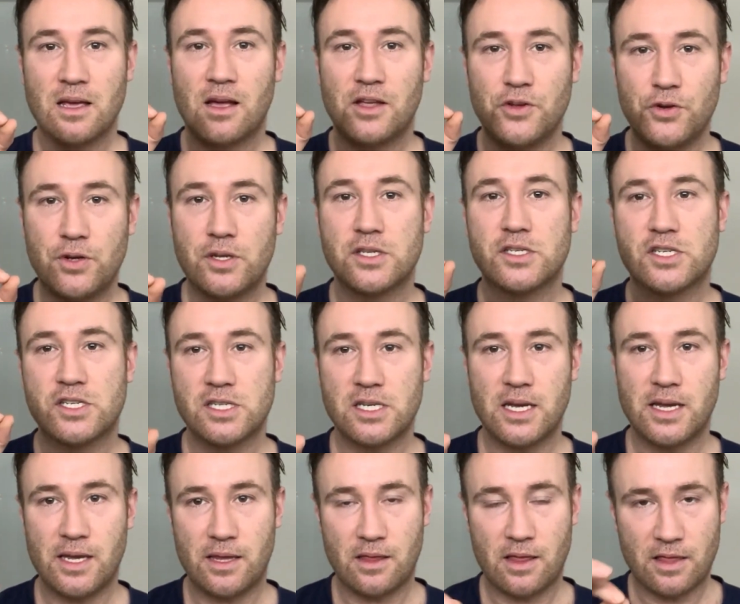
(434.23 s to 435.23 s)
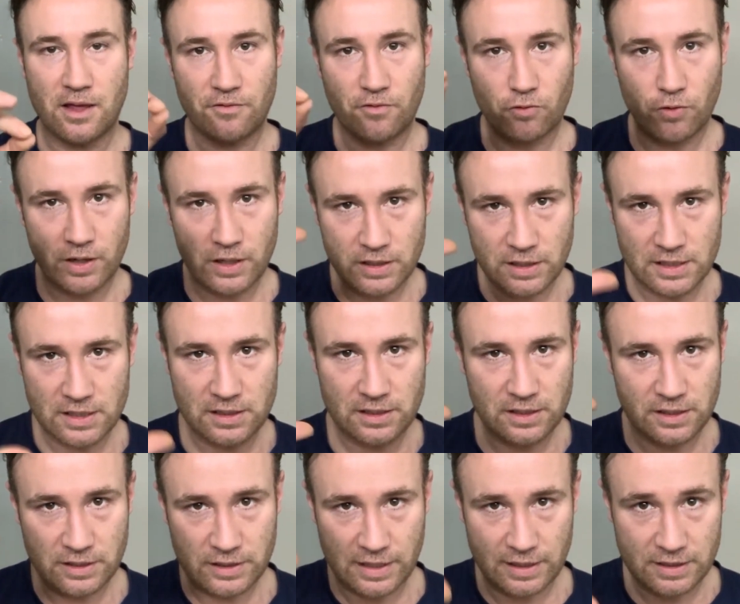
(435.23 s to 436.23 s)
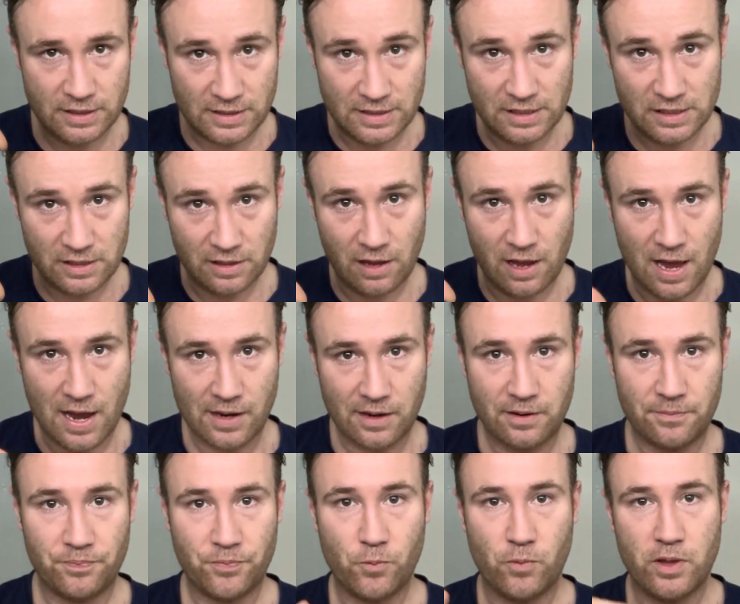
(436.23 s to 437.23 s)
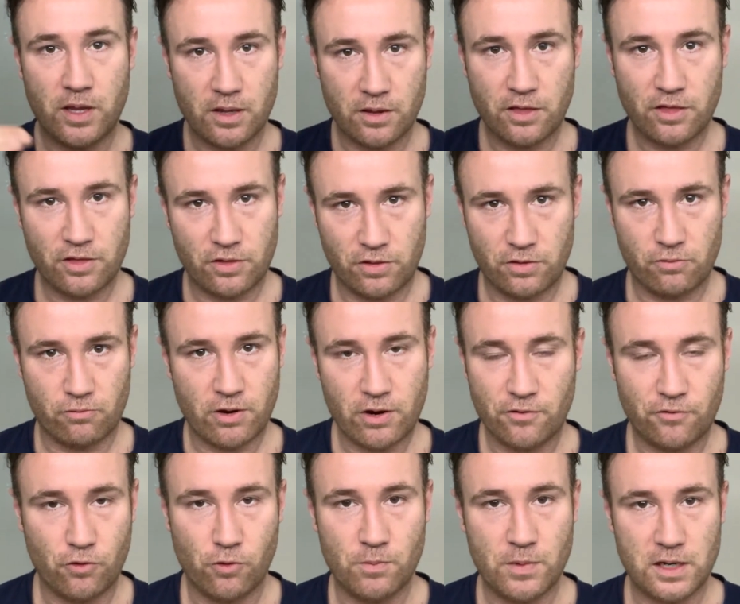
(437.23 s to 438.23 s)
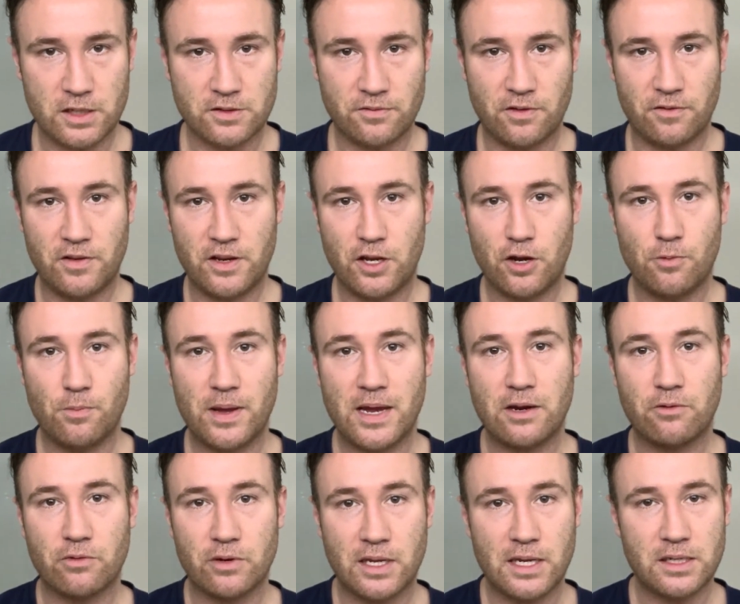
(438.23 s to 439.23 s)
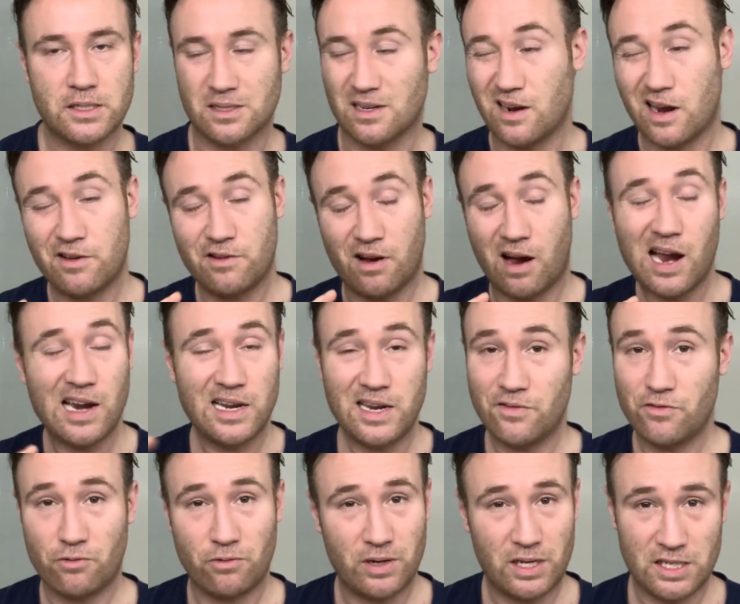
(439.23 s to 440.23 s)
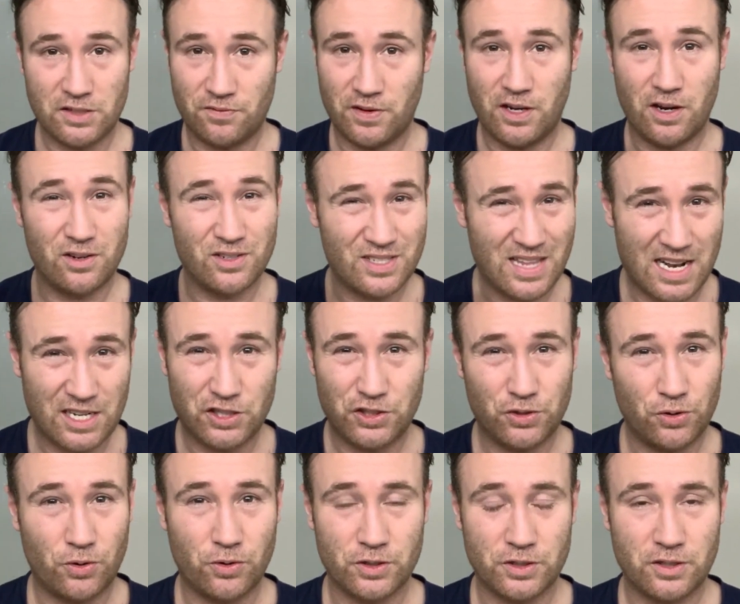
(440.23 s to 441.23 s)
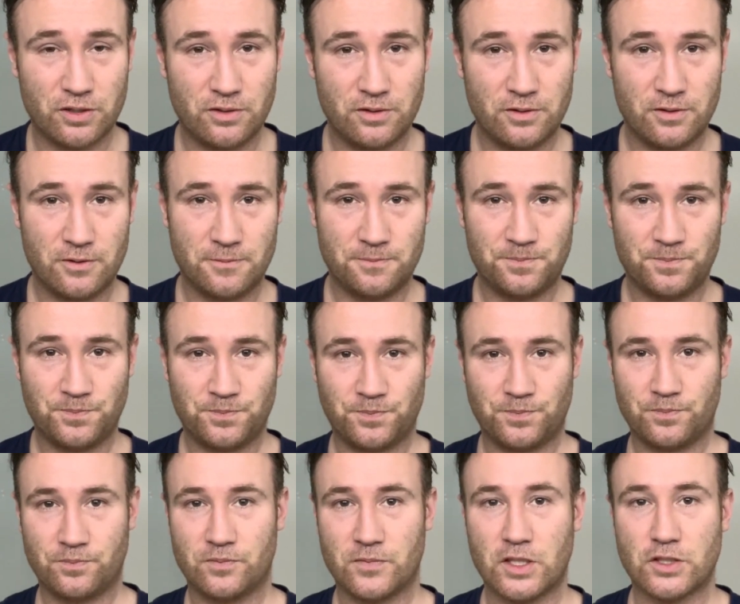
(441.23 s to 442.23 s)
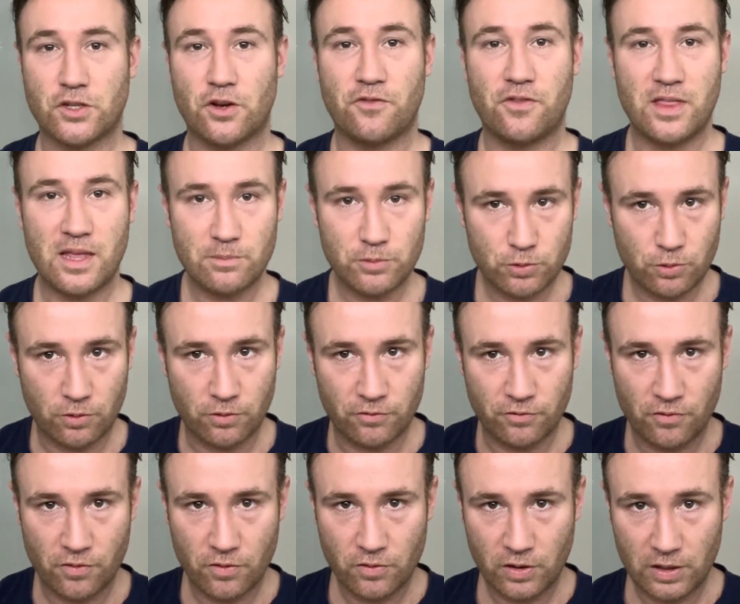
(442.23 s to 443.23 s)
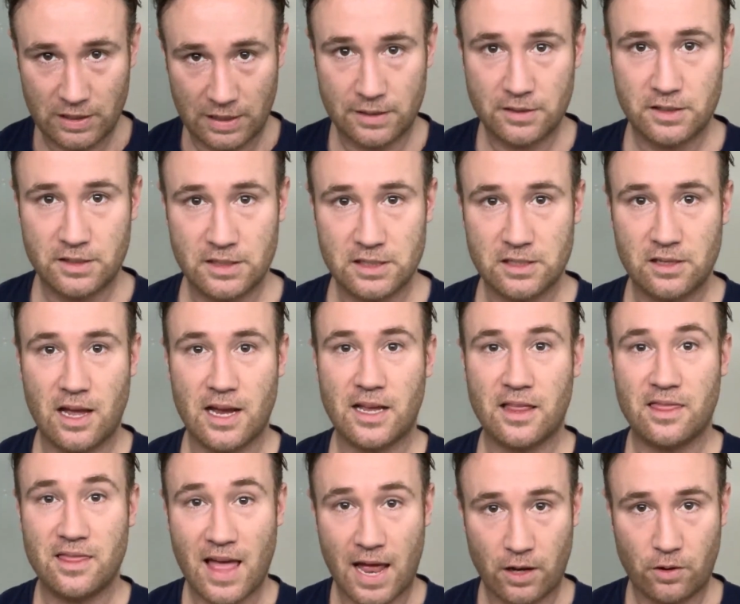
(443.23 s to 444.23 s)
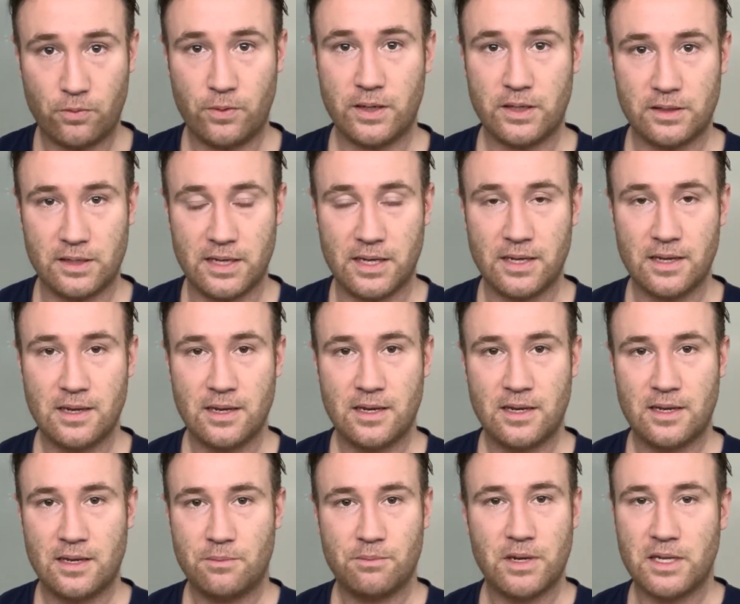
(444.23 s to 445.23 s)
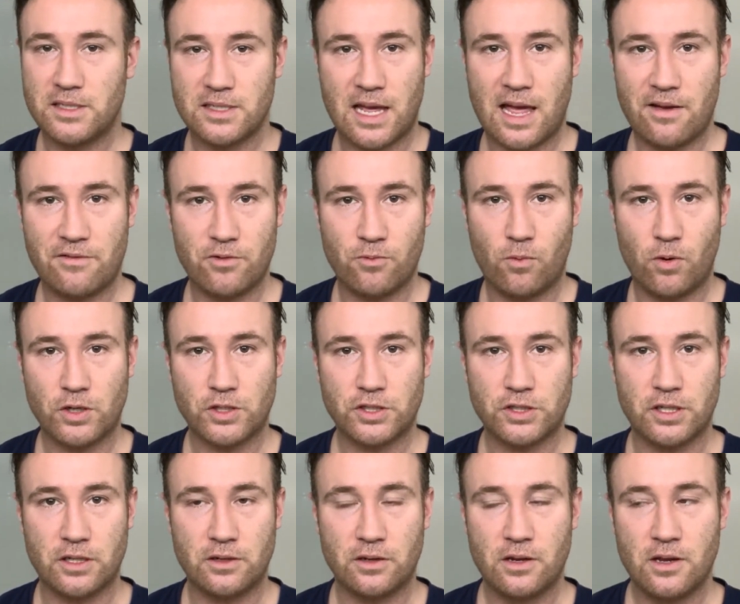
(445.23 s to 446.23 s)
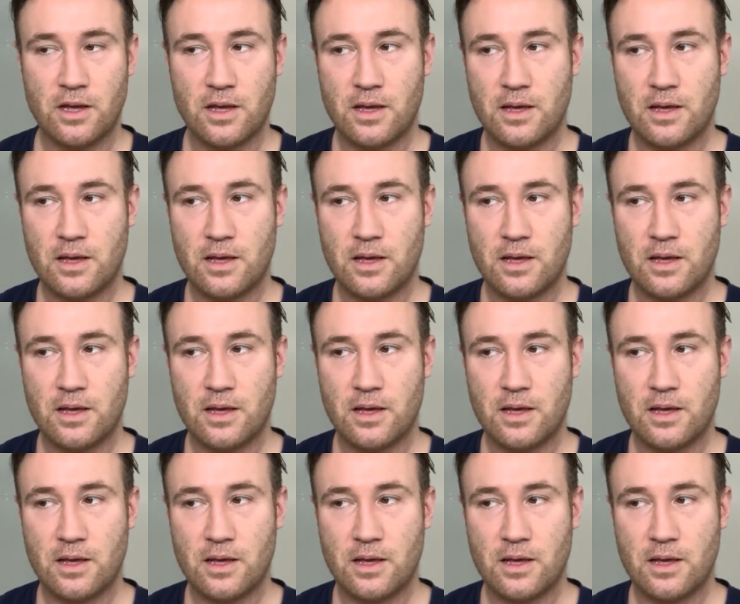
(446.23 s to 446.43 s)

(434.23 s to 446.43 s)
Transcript: you can see that they've already clicked dislike within 3 or 4 minutes of the video being released, and I never release videos that short. So for them to have clicked dislike that quickly means they haven't watched it.